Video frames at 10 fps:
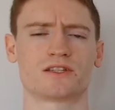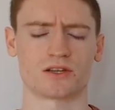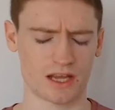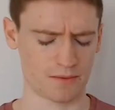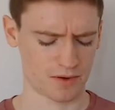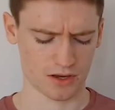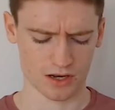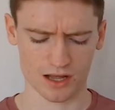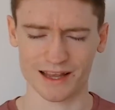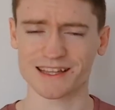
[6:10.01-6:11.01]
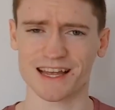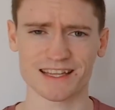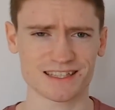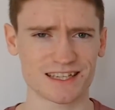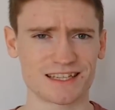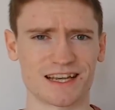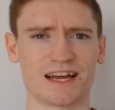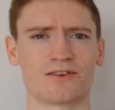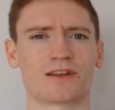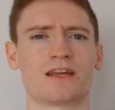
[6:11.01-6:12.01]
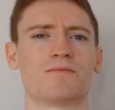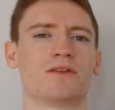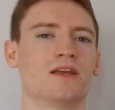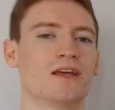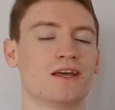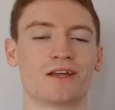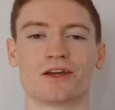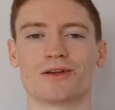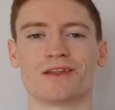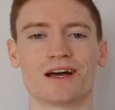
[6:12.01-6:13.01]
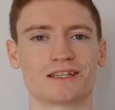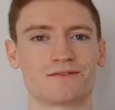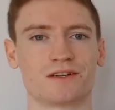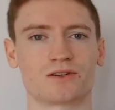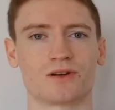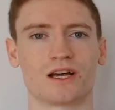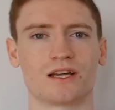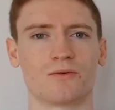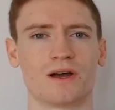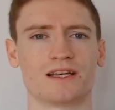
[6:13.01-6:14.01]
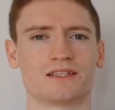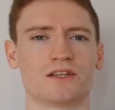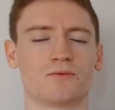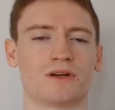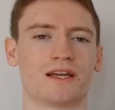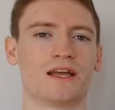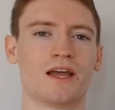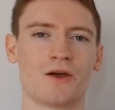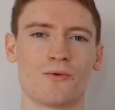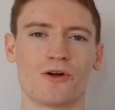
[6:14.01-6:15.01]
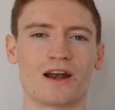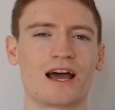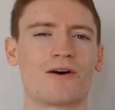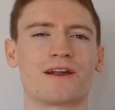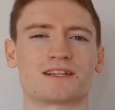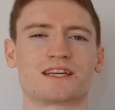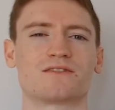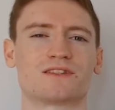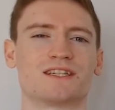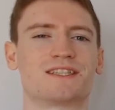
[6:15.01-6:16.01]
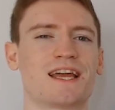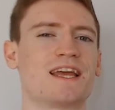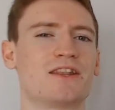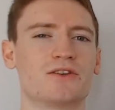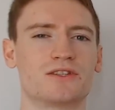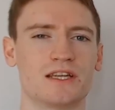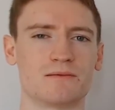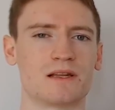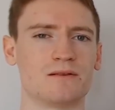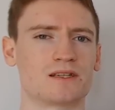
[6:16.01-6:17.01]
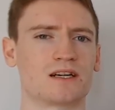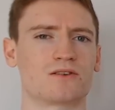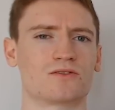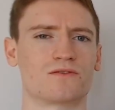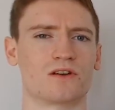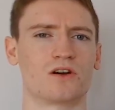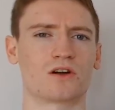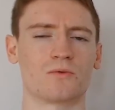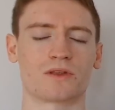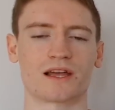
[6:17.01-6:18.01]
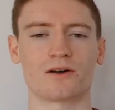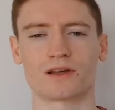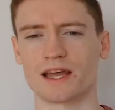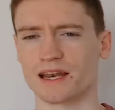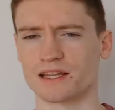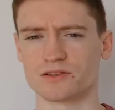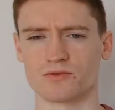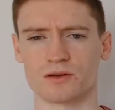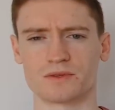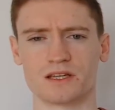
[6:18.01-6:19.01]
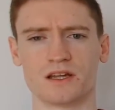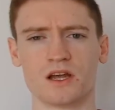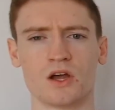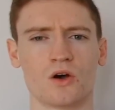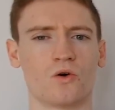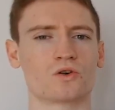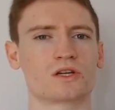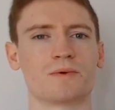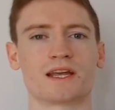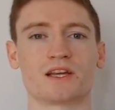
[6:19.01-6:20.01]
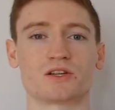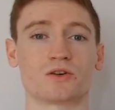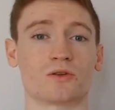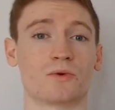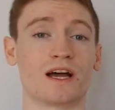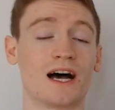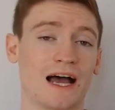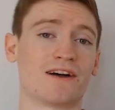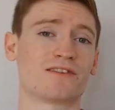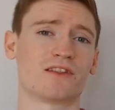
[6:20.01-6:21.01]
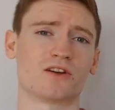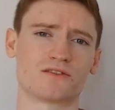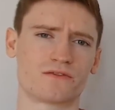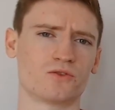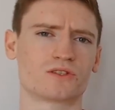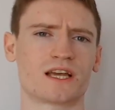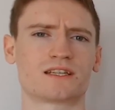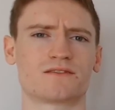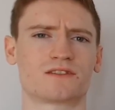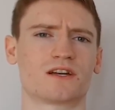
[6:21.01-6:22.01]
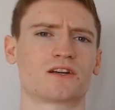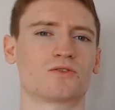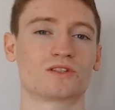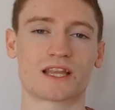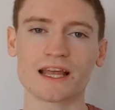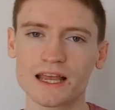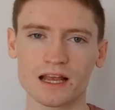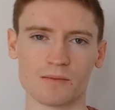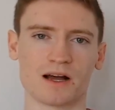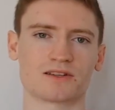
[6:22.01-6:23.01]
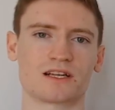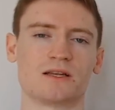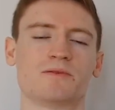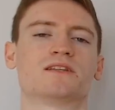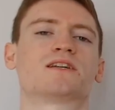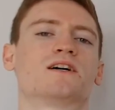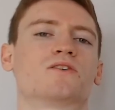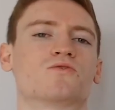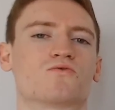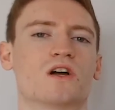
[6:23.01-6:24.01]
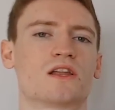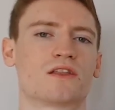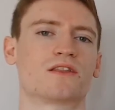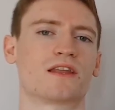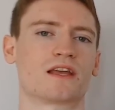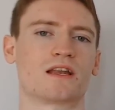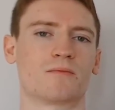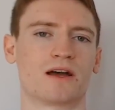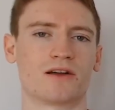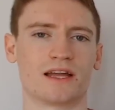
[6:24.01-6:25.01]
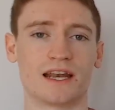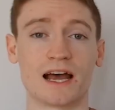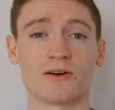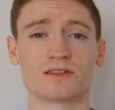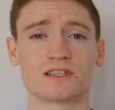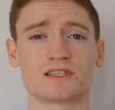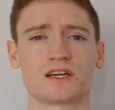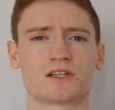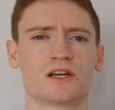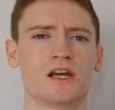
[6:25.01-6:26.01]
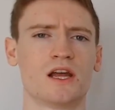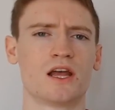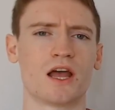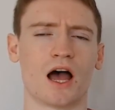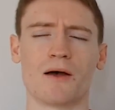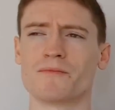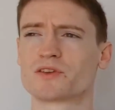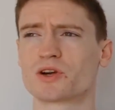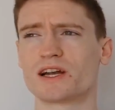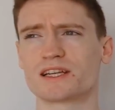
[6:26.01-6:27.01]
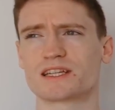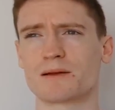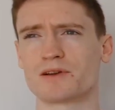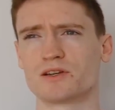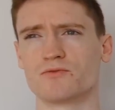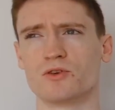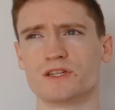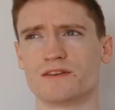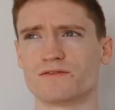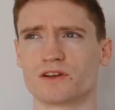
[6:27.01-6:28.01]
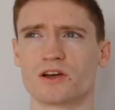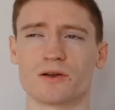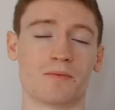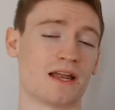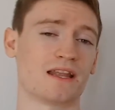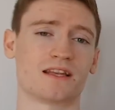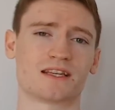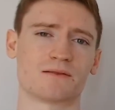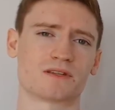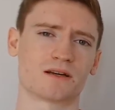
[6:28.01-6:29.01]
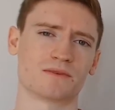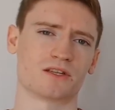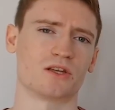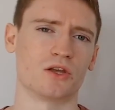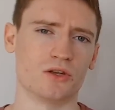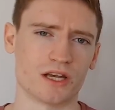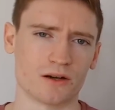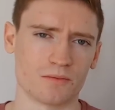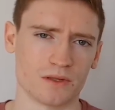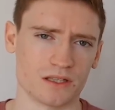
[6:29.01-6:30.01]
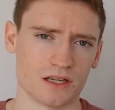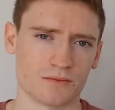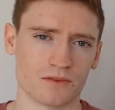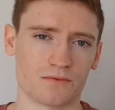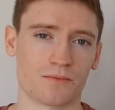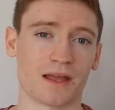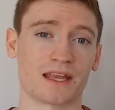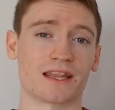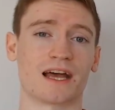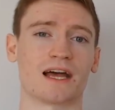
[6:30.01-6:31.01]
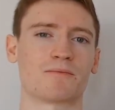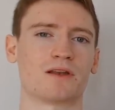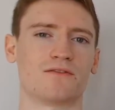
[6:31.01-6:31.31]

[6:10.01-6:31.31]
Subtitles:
So keeping your light intensity down, keeping the artificial light away, so that we're allowing ourselves to stay in those deep sleep cycles for longer without getting interrupted. Also making sure that we are having those full sets of cycles, thinking about sleep in cycles rather than thinking about it in hours as such. Trying to establish a routine for going to bed at the same time is a huge help in terms of making that happen.